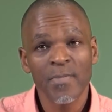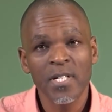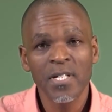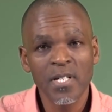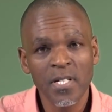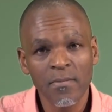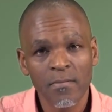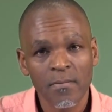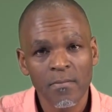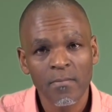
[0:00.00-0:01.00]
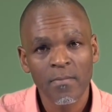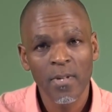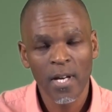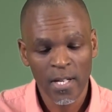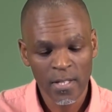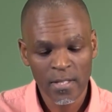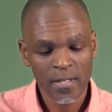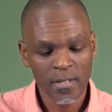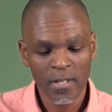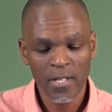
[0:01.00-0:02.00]
easy and
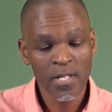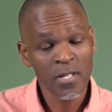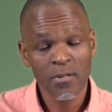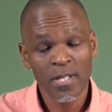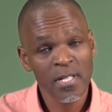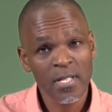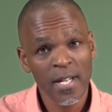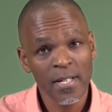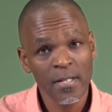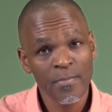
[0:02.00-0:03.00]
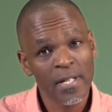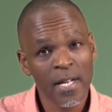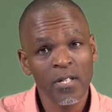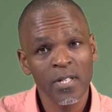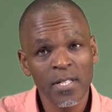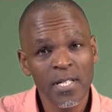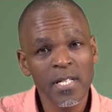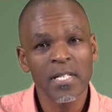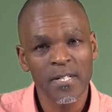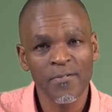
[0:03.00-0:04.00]
easy to understand, but actually there's a
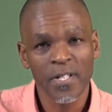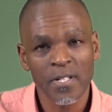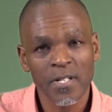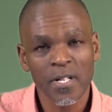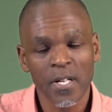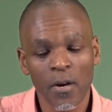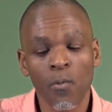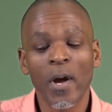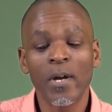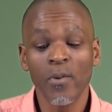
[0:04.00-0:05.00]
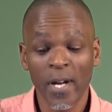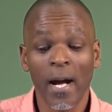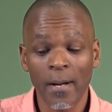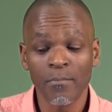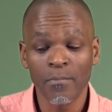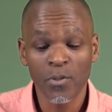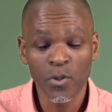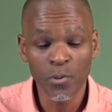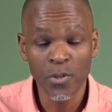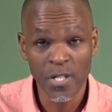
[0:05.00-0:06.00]
difference when we come
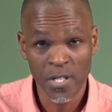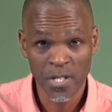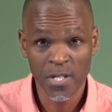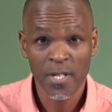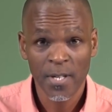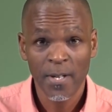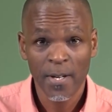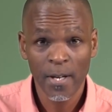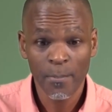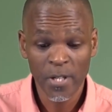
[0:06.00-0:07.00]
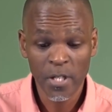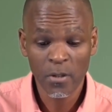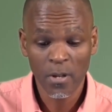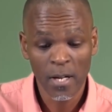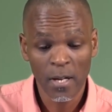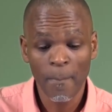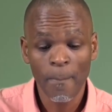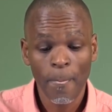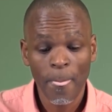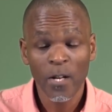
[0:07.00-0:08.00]
to this particular
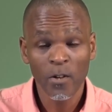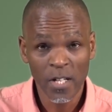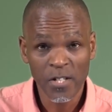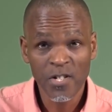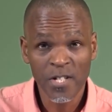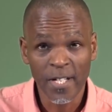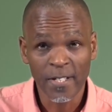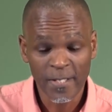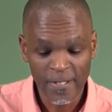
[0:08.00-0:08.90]
knowledge strand.